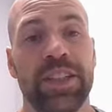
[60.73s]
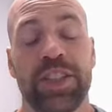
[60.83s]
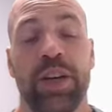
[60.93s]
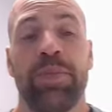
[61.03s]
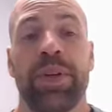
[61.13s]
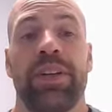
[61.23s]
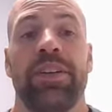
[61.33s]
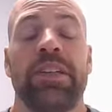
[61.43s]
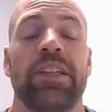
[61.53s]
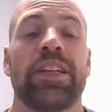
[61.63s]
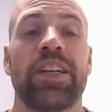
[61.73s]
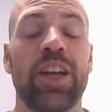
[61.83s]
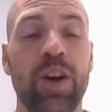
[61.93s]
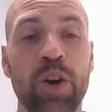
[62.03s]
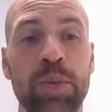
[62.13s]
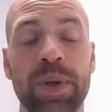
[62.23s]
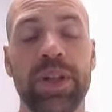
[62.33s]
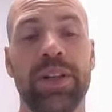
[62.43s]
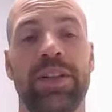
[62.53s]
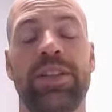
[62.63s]
a job in a
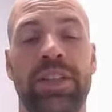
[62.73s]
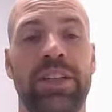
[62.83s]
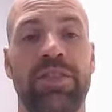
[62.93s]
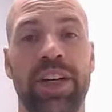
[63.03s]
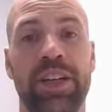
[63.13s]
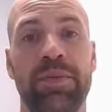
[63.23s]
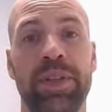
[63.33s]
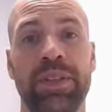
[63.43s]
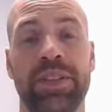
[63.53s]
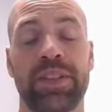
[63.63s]
global environment.